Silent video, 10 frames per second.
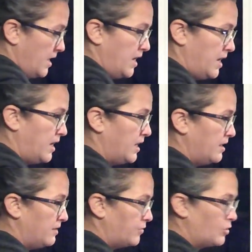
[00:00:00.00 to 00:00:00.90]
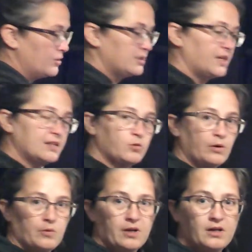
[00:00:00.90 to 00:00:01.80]
And of course that's
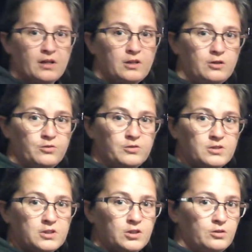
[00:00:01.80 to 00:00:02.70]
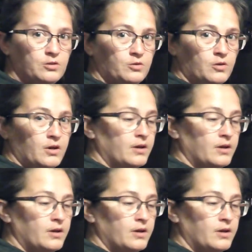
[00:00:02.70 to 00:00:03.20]
what we're going to use to